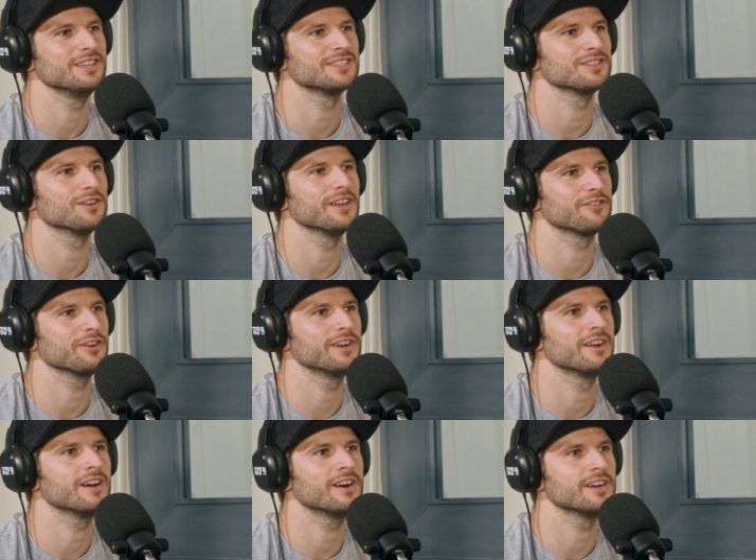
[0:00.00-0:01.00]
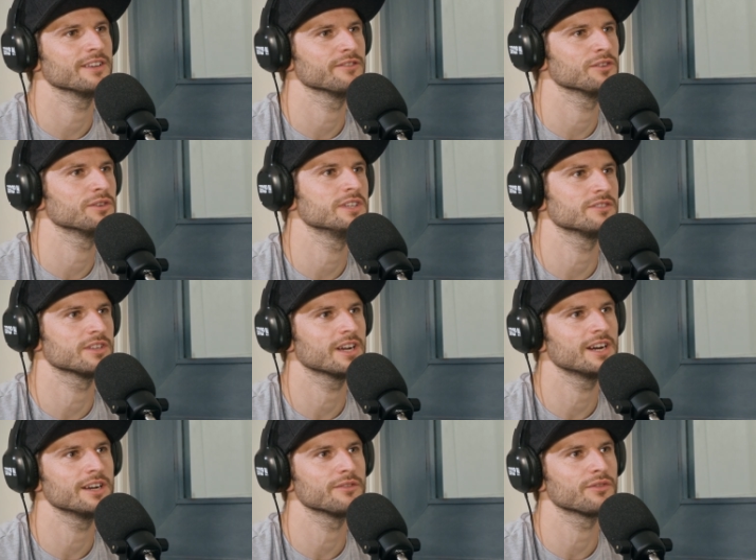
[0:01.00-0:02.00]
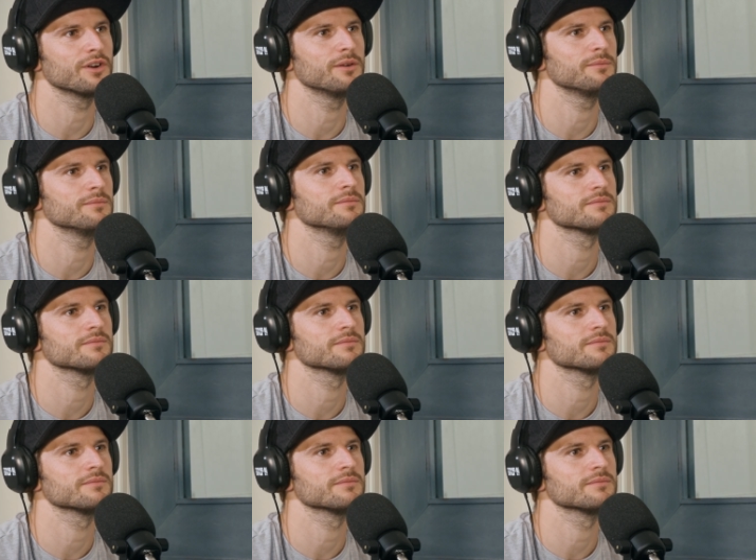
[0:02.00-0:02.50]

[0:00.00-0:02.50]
So he's still like training hard, even though he's retired from.